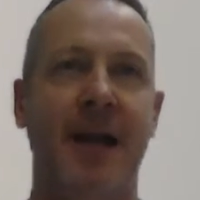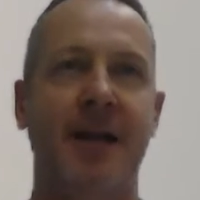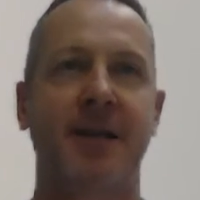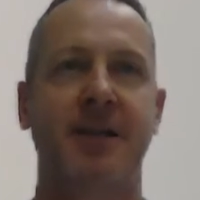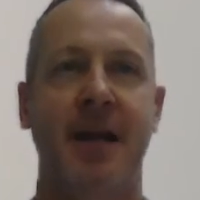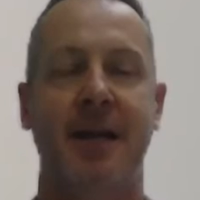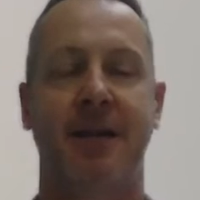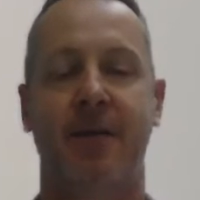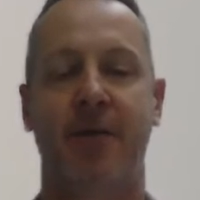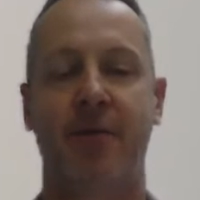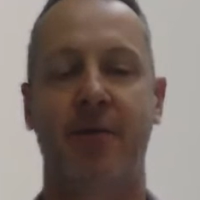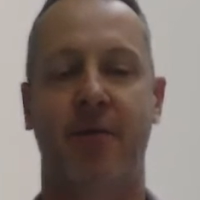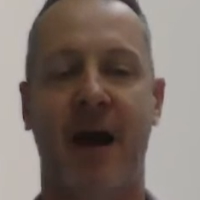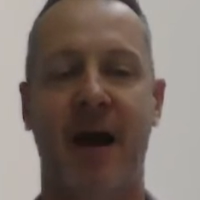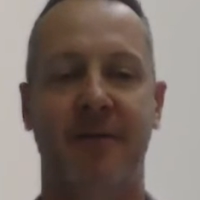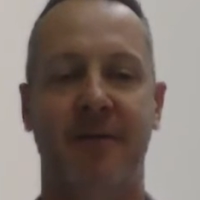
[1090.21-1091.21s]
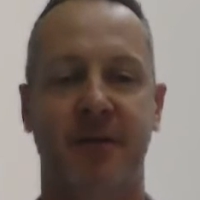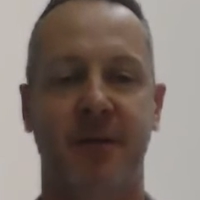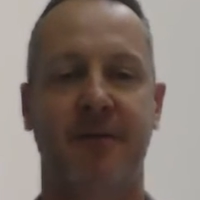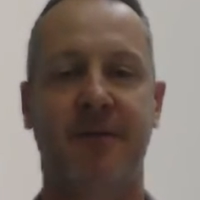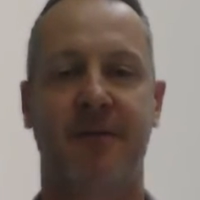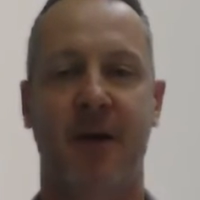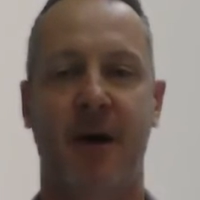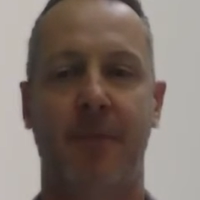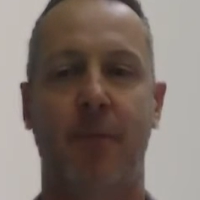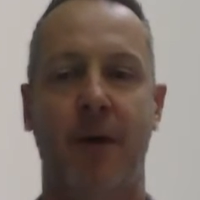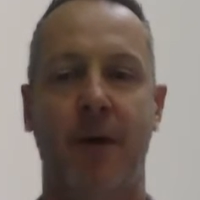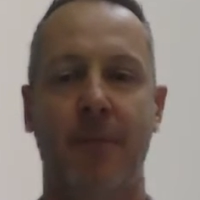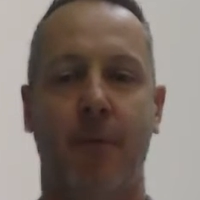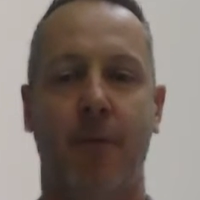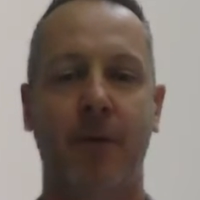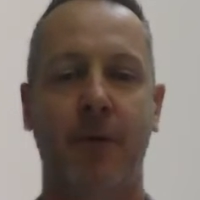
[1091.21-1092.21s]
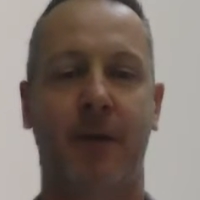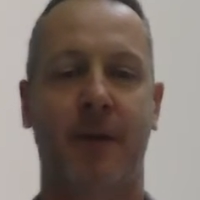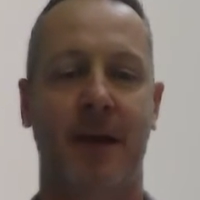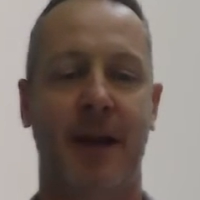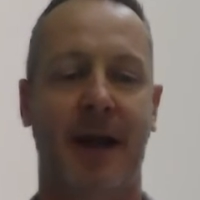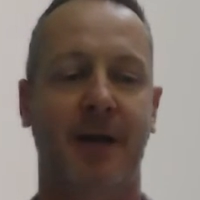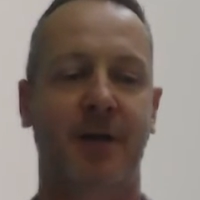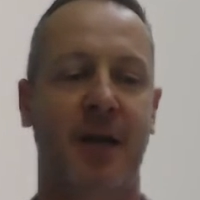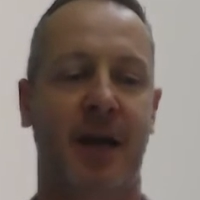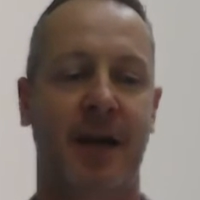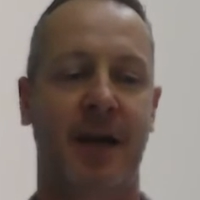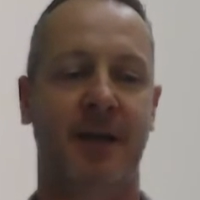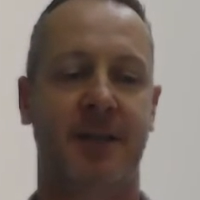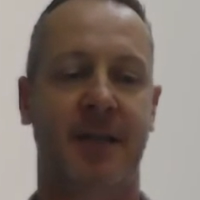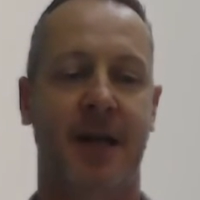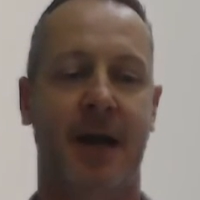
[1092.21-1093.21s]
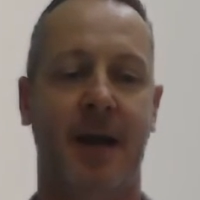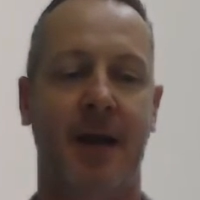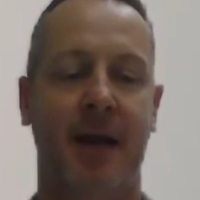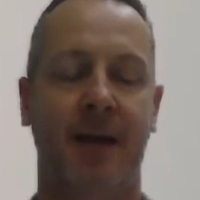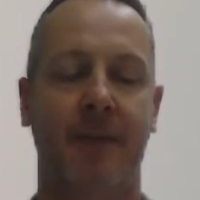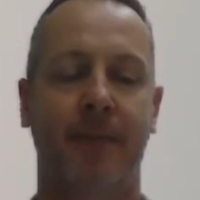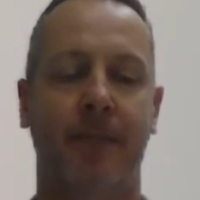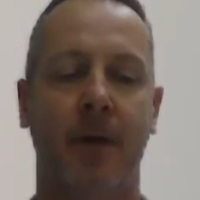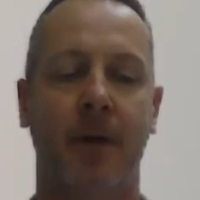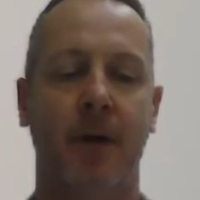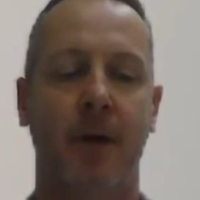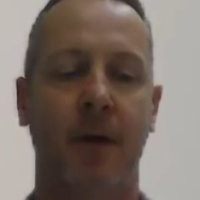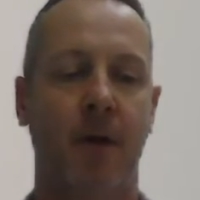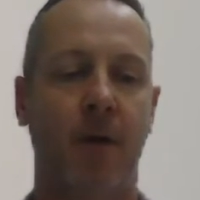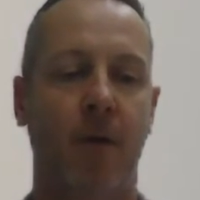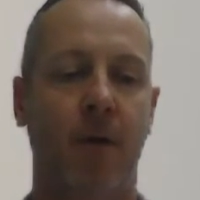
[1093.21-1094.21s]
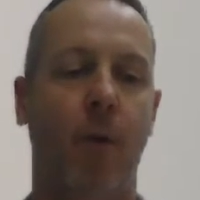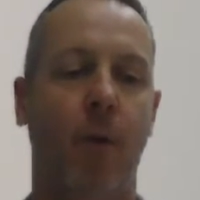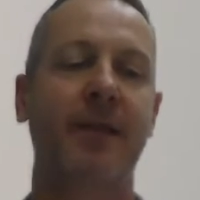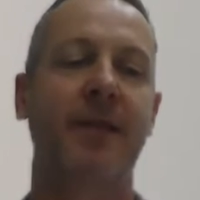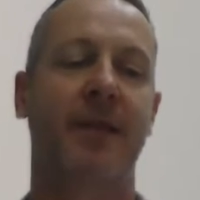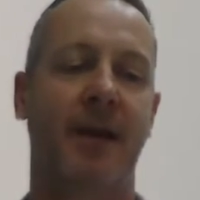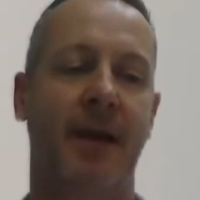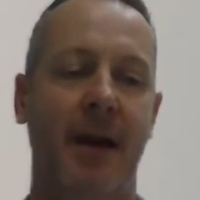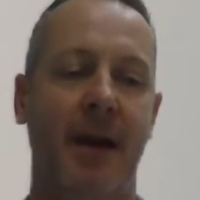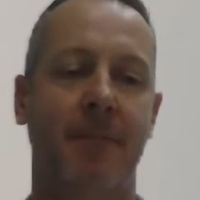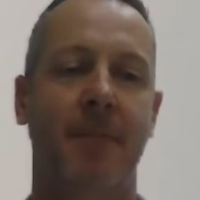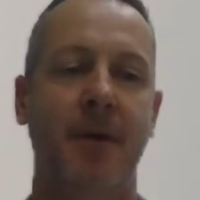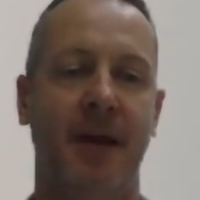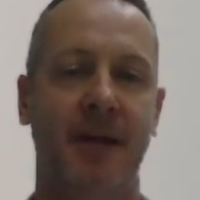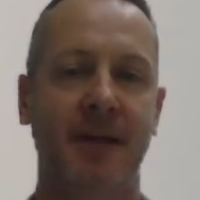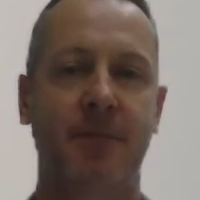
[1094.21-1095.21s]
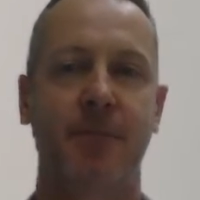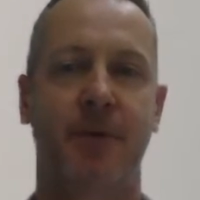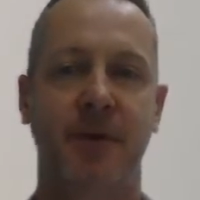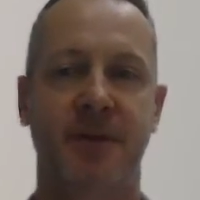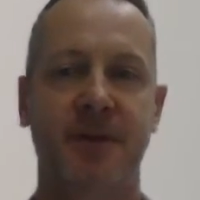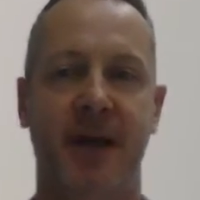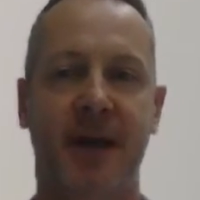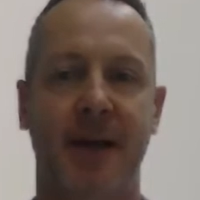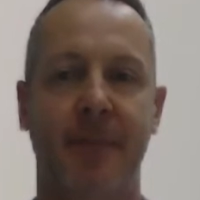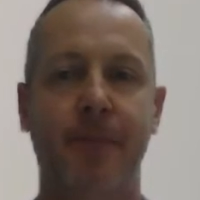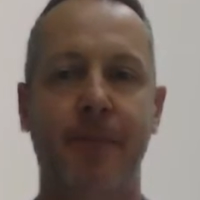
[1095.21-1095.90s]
Understanding the drivers are far more important than actually understanding what the number is per se.